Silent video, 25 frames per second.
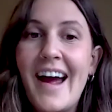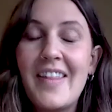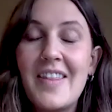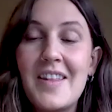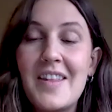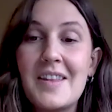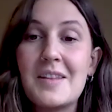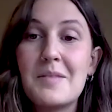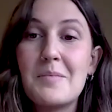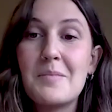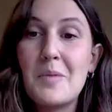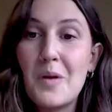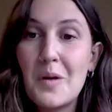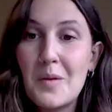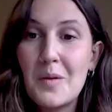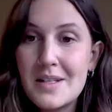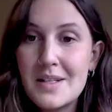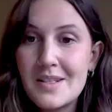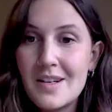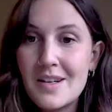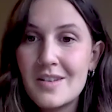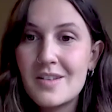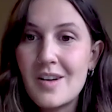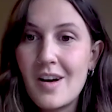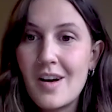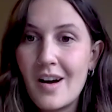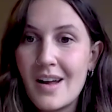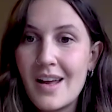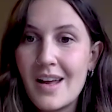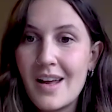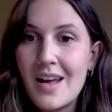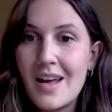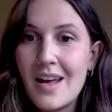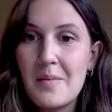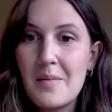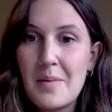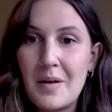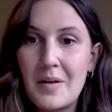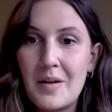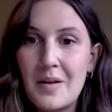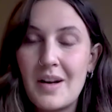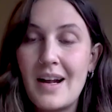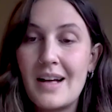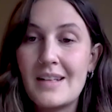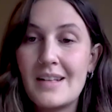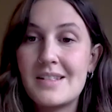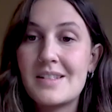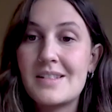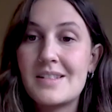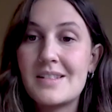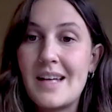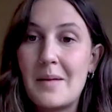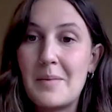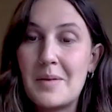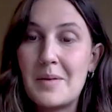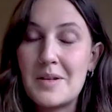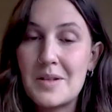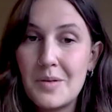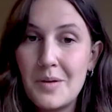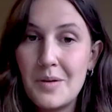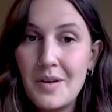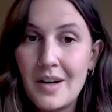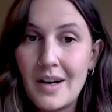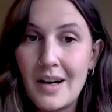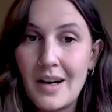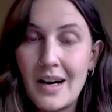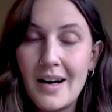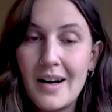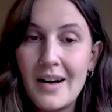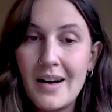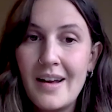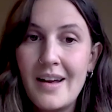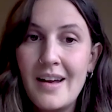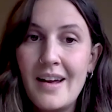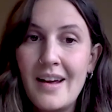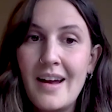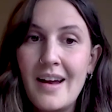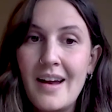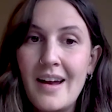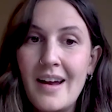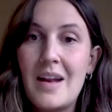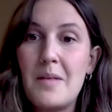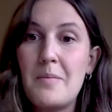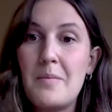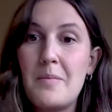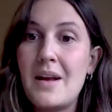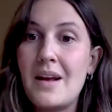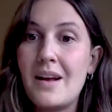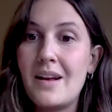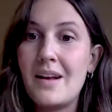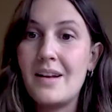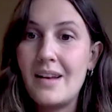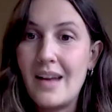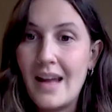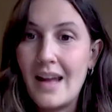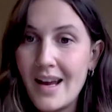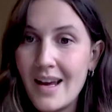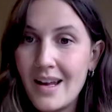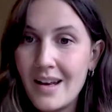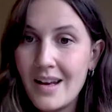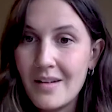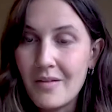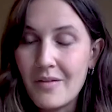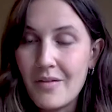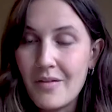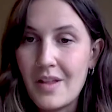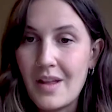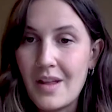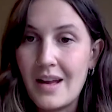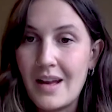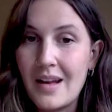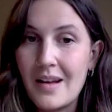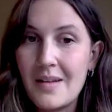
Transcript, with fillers: And then the more we started talking about it as a saboteur and it being a negative